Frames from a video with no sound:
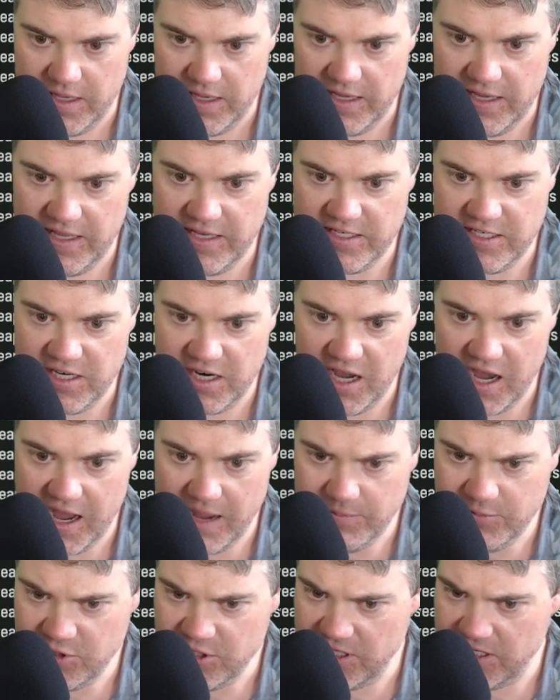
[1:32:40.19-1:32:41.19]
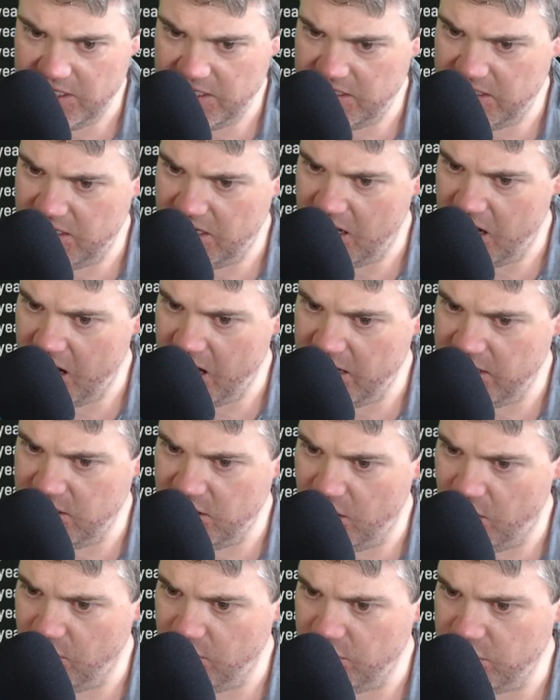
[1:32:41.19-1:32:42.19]
It's an option
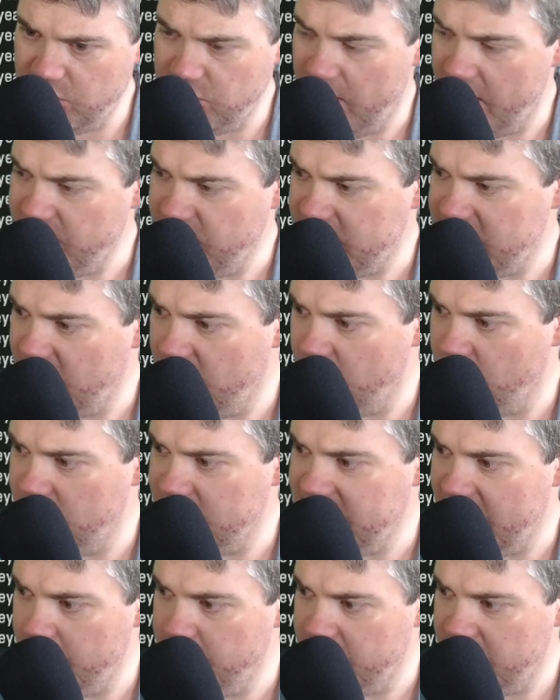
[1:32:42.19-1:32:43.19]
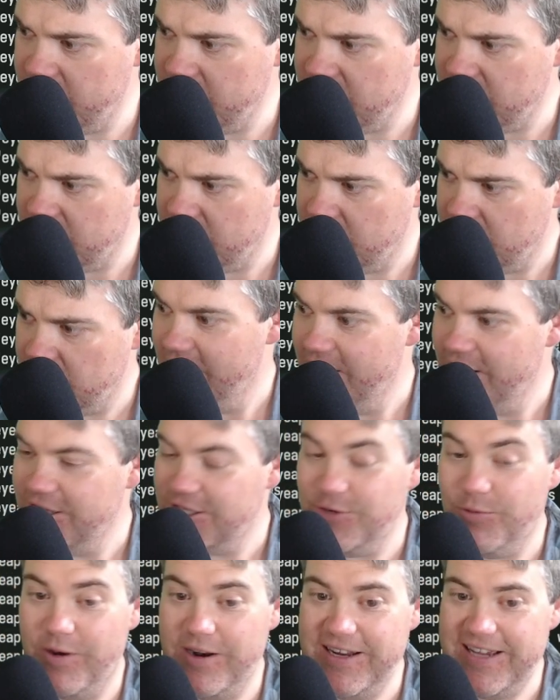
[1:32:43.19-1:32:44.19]
unknown. Do I have to tell it what type it is?
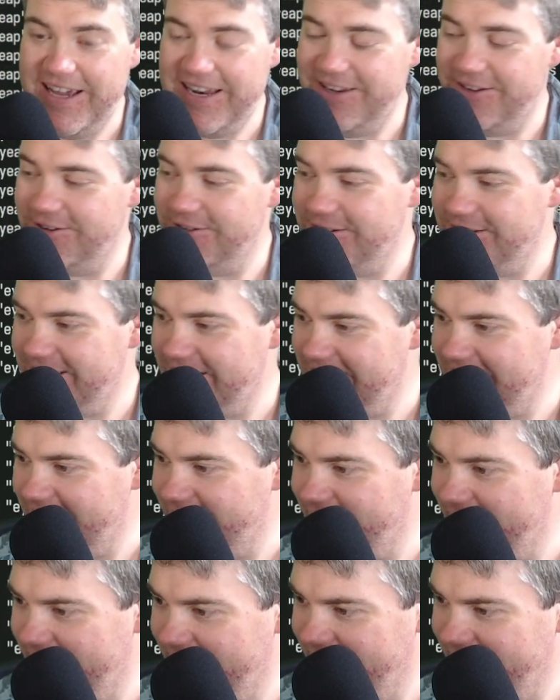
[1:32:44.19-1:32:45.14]
So when can you use the, wait,